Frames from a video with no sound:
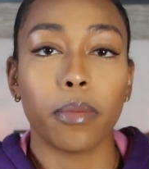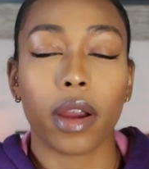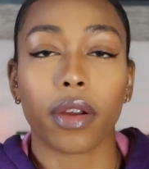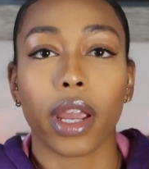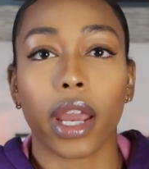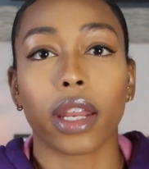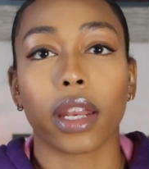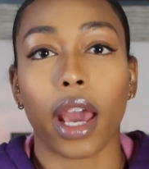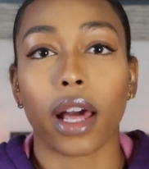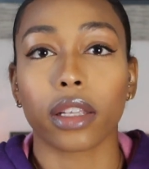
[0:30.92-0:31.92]
Mary Ann
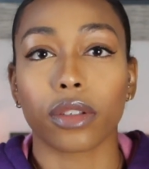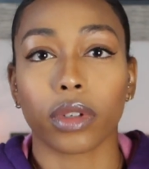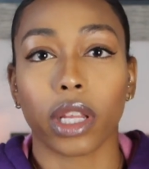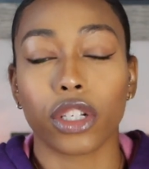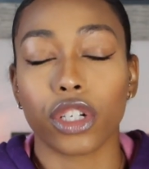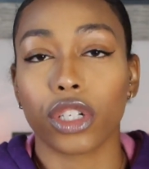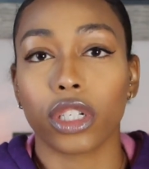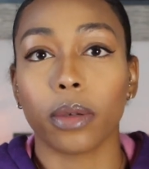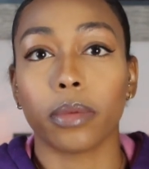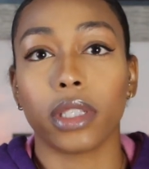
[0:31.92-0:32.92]
and Alan's
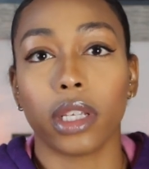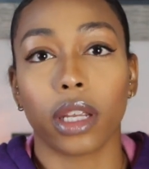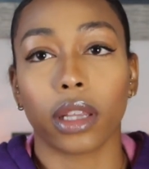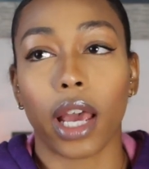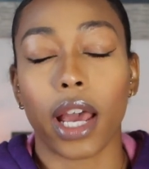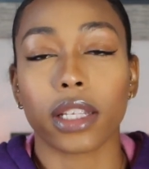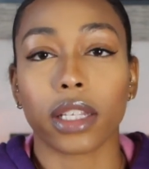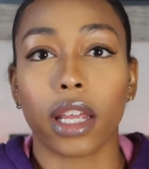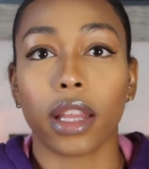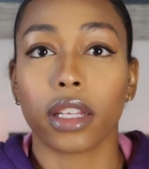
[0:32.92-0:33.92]
relationship didn't last
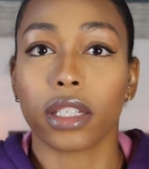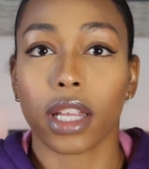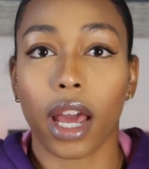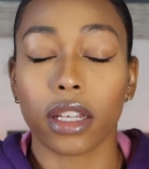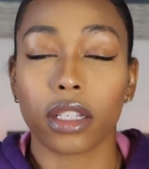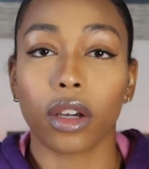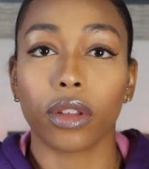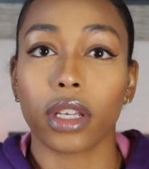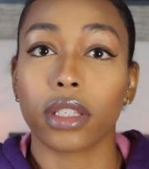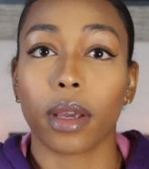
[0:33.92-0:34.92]
and they decided to go
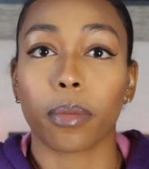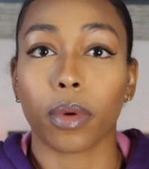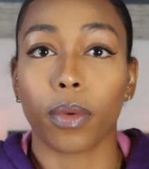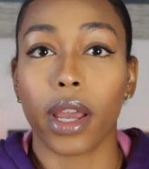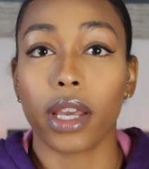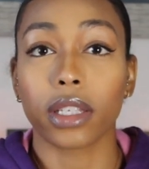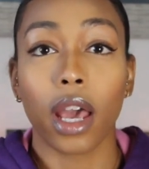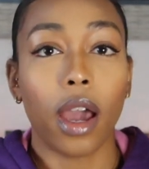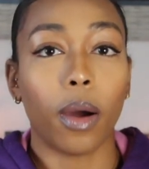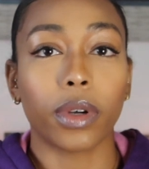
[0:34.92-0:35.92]
their separate ways.
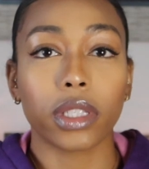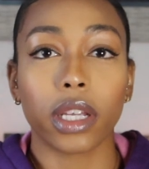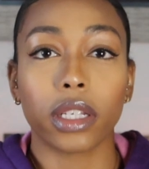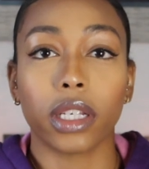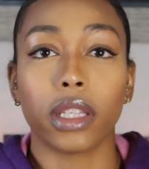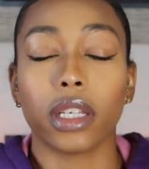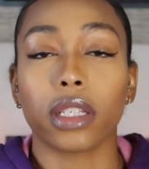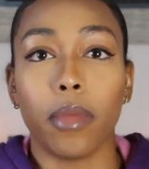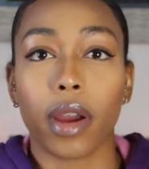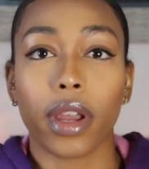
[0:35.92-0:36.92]
And once they did
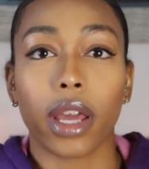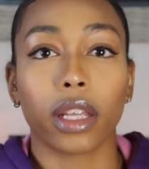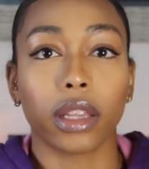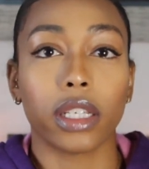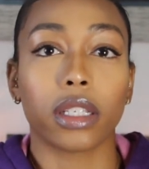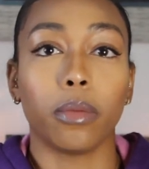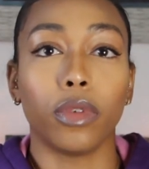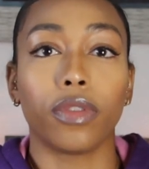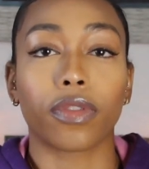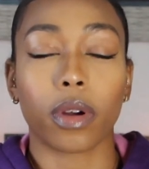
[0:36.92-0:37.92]
this, Mary Ann and Lisa
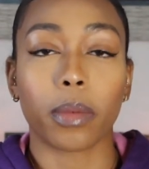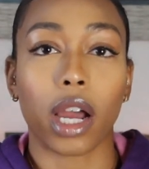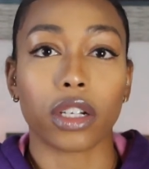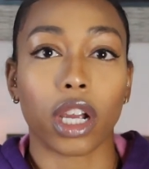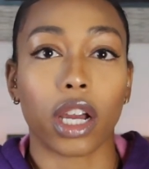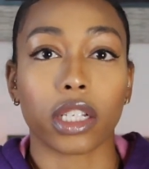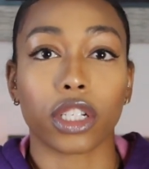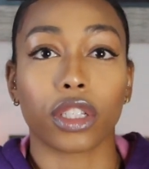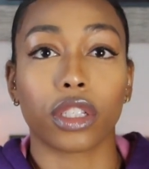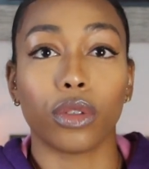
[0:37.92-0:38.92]
moved from Oshkosh
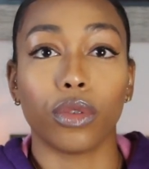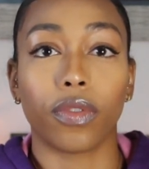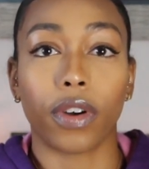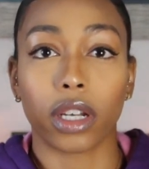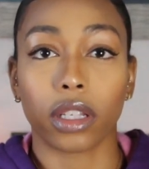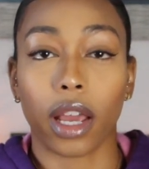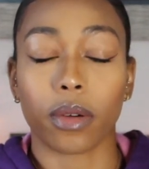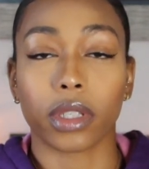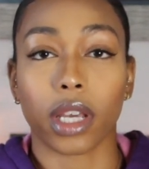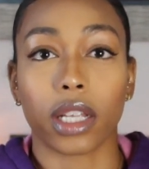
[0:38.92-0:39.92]
to Fond du
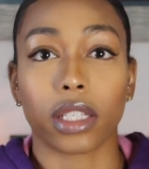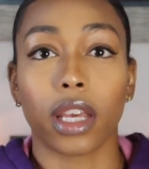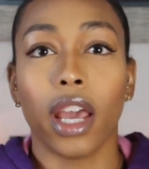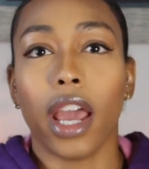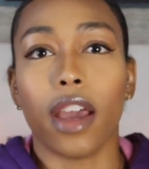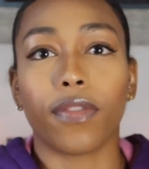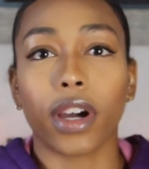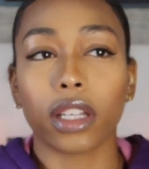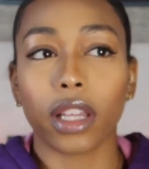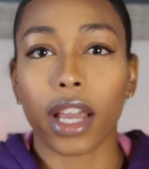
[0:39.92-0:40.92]
Lac, Wisconsin. And
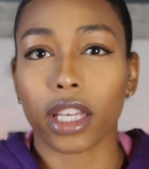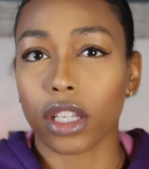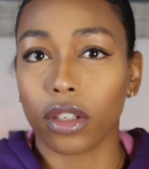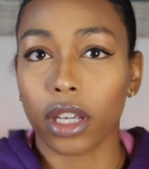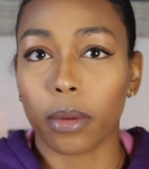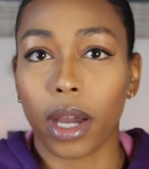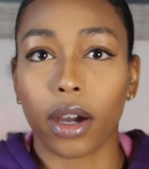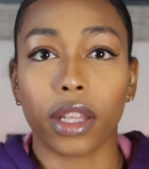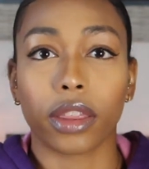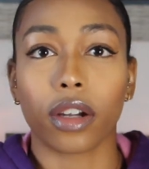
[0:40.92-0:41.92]
Fond du Lac is only
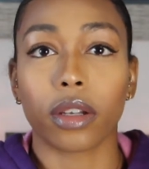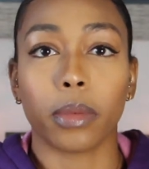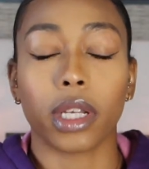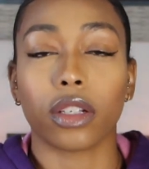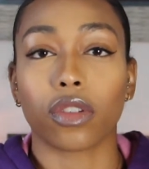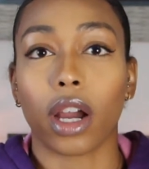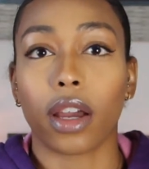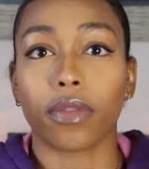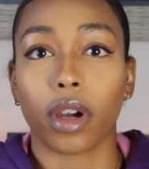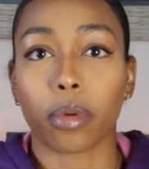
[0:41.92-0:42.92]
about a 30-minute
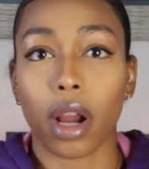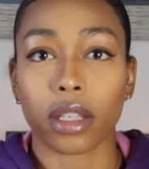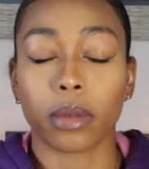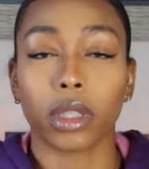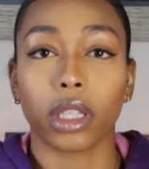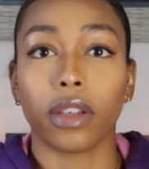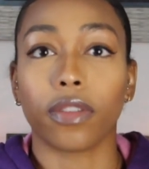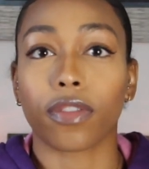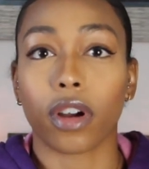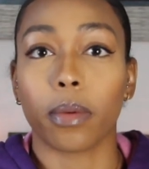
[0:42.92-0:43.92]
drive
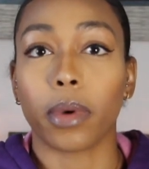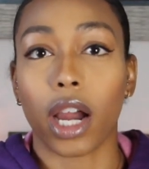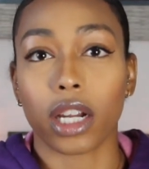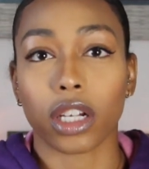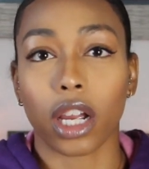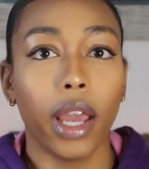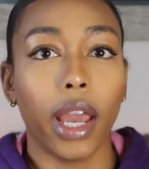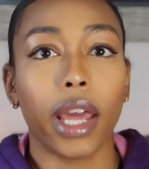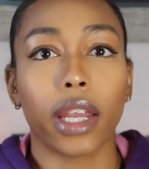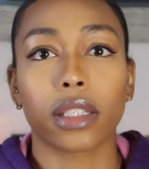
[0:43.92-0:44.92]
approximately from Oshkosh.
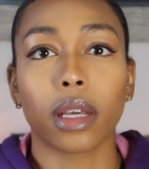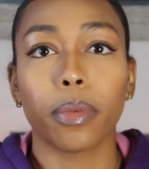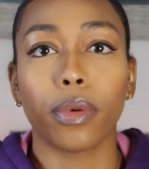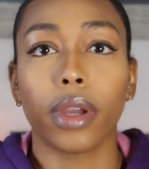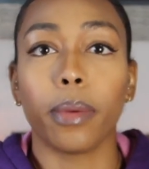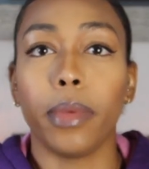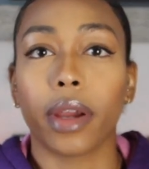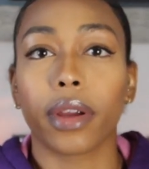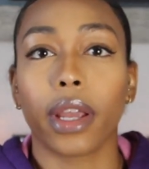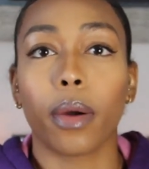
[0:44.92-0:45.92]
And at some point,
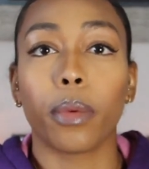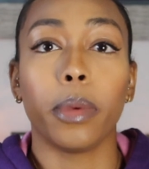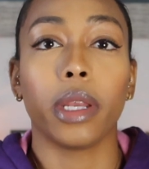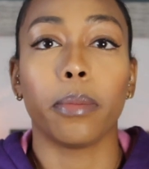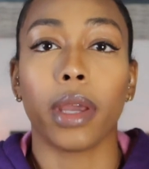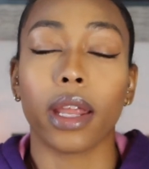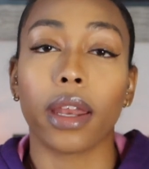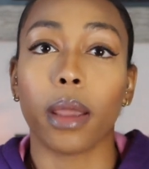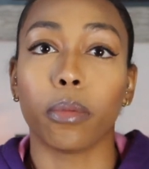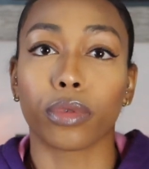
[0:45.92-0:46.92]
Mary Ann would meet a man
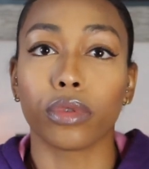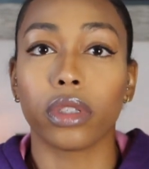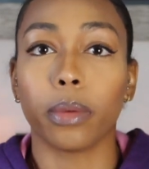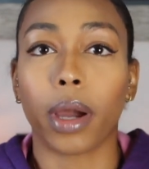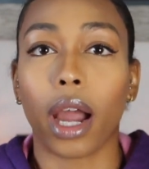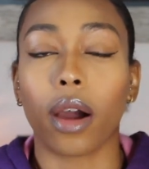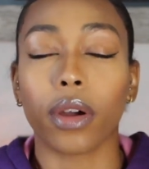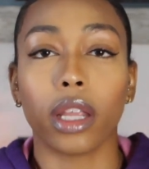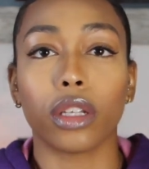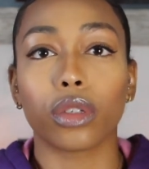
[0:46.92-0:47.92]
named Bruce DePauw
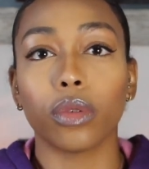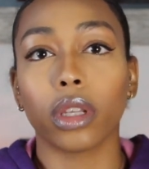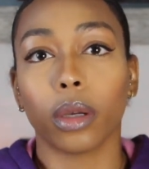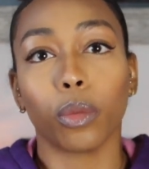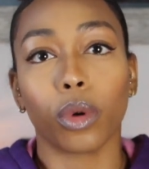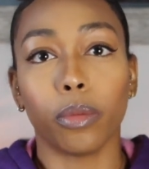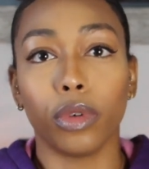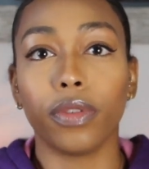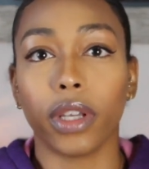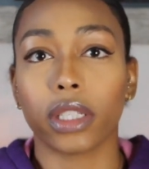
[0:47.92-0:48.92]
and the two of them would
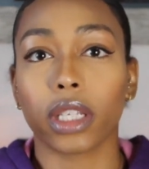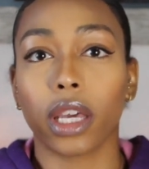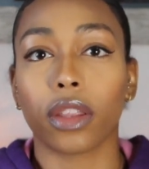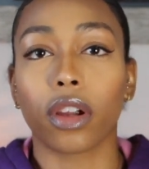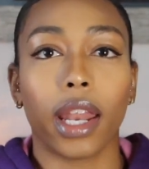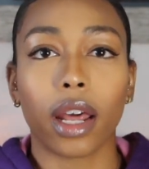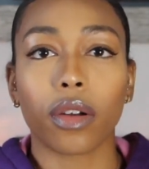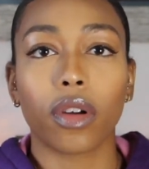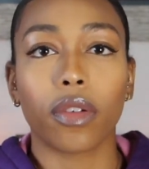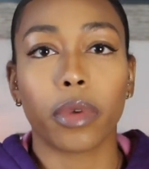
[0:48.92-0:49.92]
move in together. And I
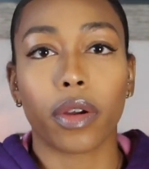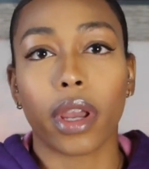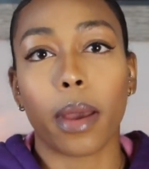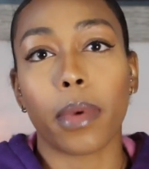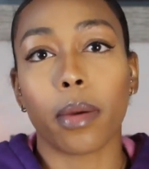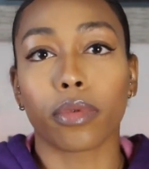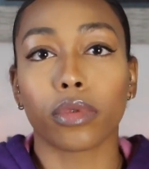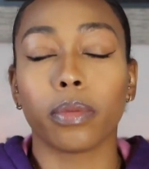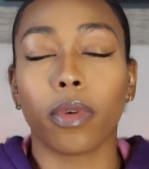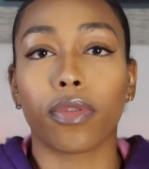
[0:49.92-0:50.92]
don't know if Mary Ann met
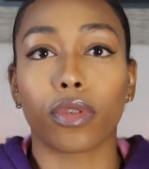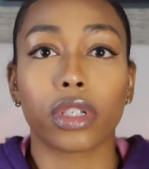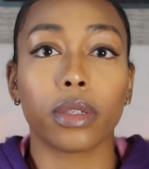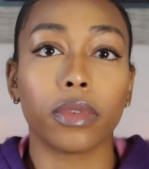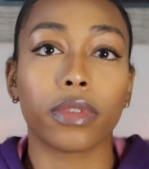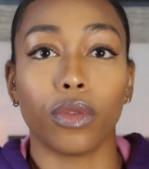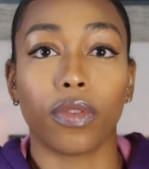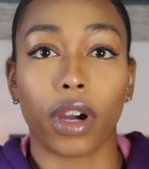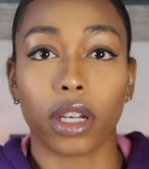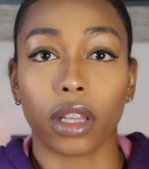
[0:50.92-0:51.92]
Bruce before she moved to
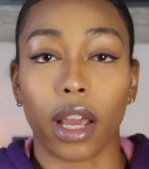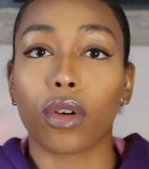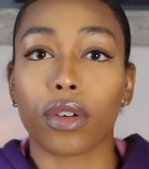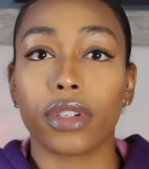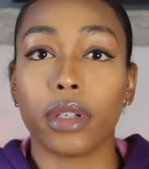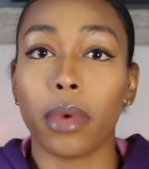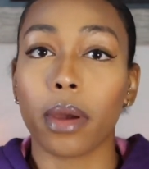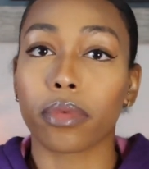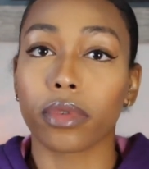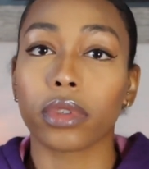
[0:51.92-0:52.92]
Fond du Lac or if she
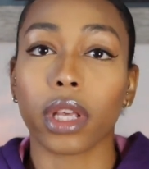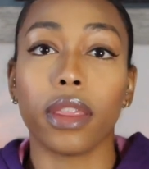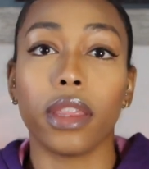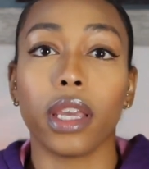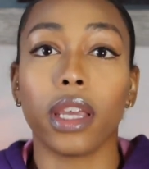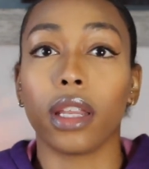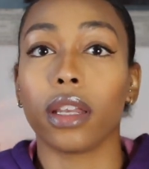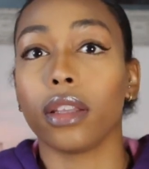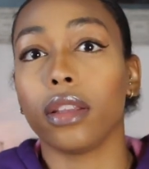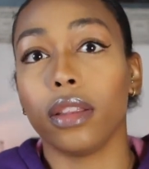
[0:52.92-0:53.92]
met Bruce and
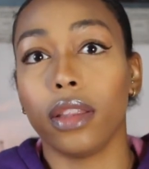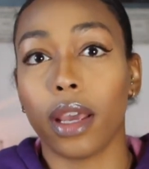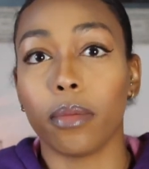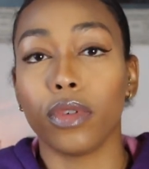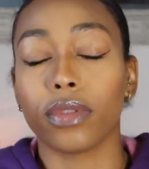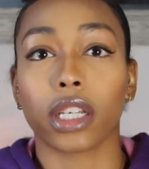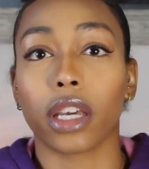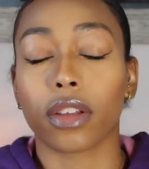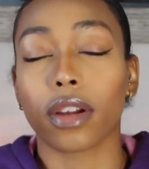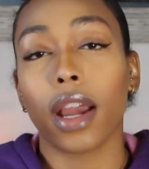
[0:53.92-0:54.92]
then they moved
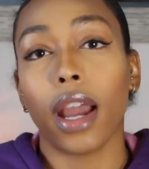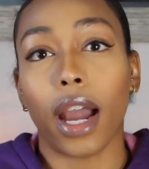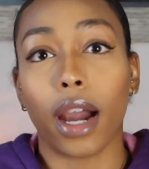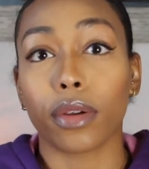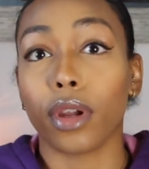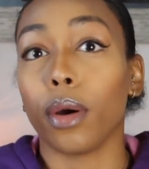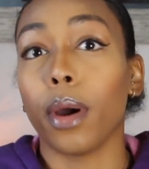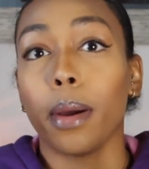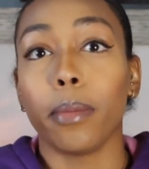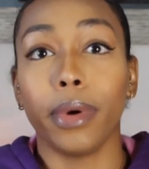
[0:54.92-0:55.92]
together. I don't know.
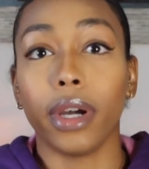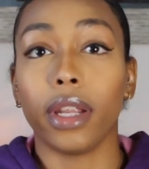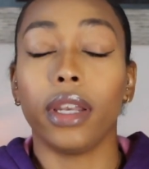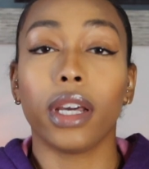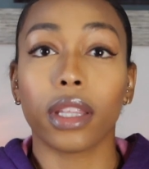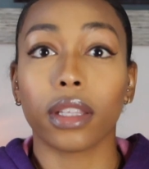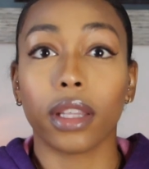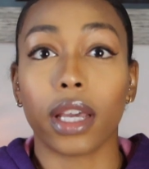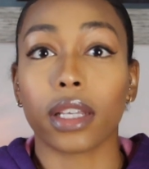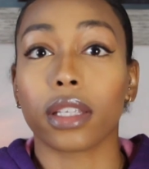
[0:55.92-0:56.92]
But
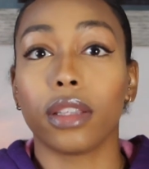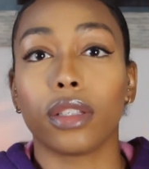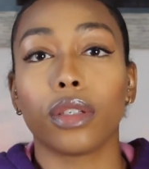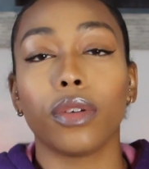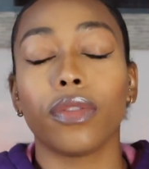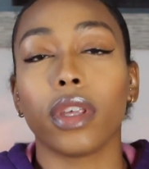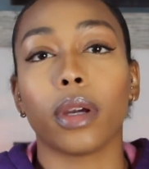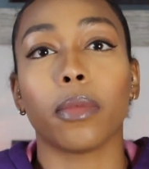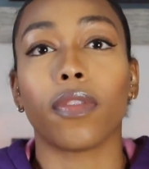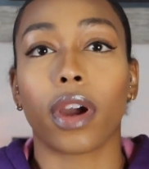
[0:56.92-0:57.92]
nonetheless, the two of
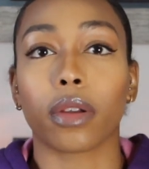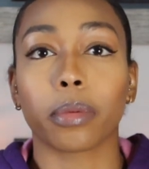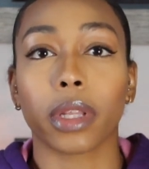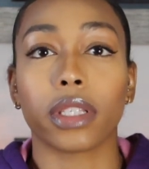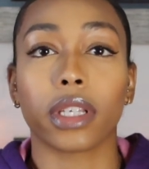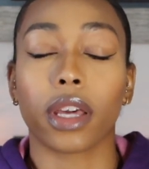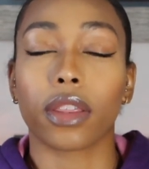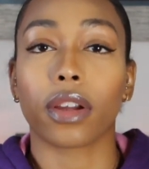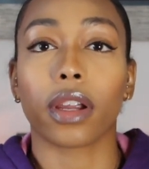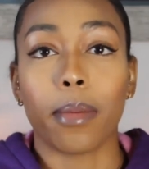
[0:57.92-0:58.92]
them found a place
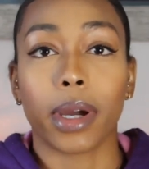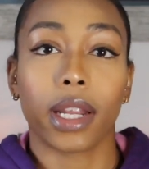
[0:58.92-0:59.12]
together. And by